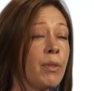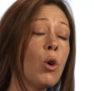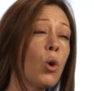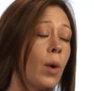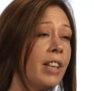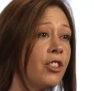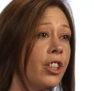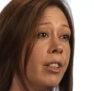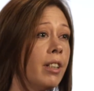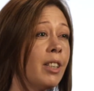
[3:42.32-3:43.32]
if your
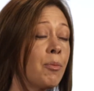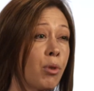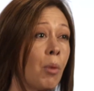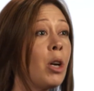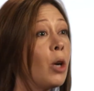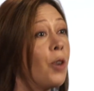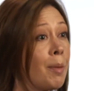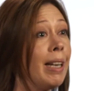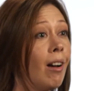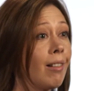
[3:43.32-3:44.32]
question has probably already
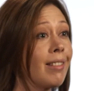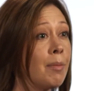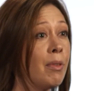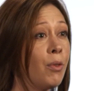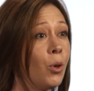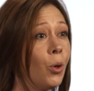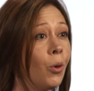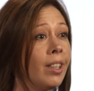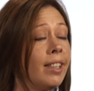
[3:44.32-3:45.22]
been answered before.